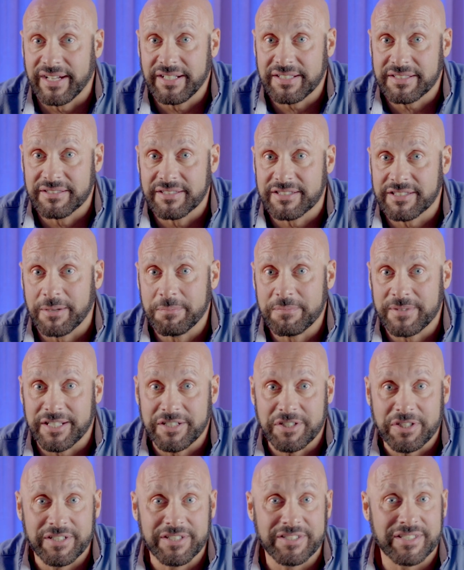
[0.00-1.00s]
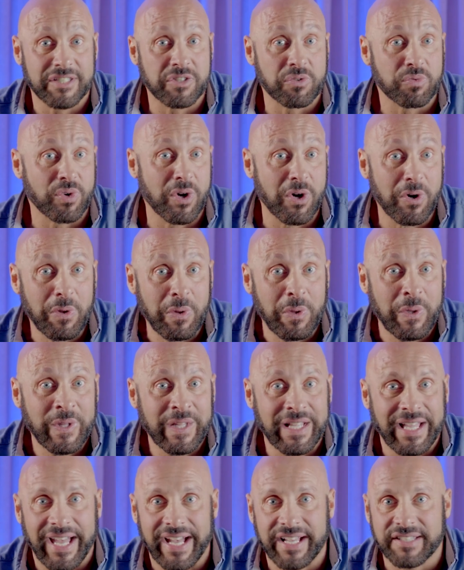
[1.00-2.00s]
nice in some dishes, its role
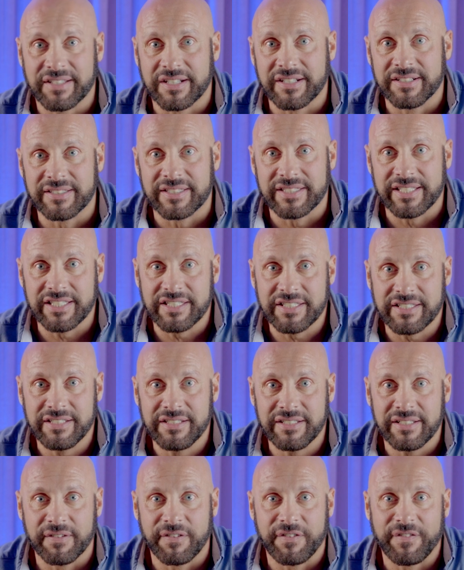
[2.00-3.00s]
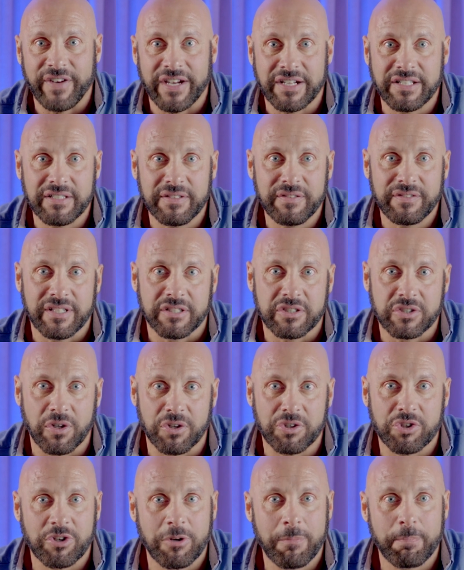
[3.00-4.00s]
as a consistent, effective
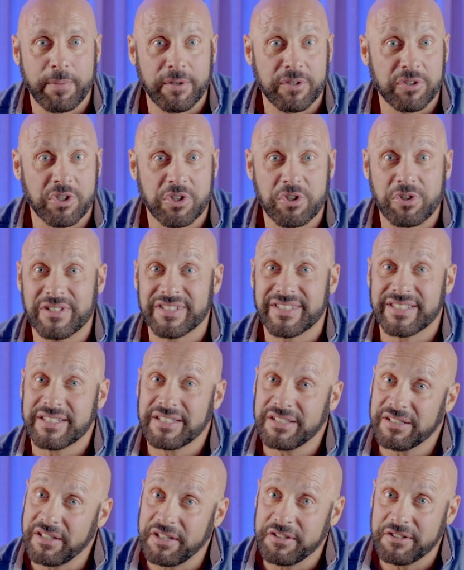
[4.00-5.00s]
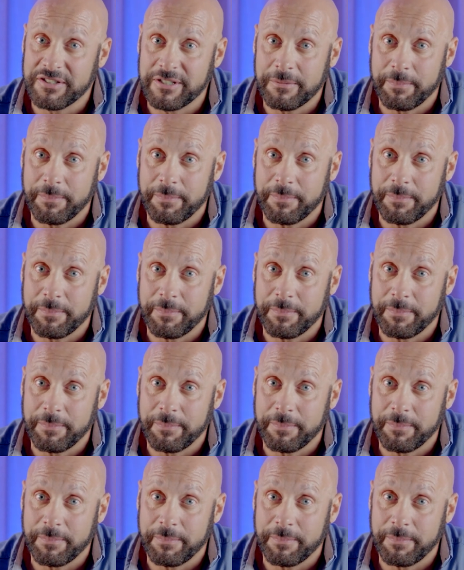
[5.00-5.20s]
testosterone booster is still under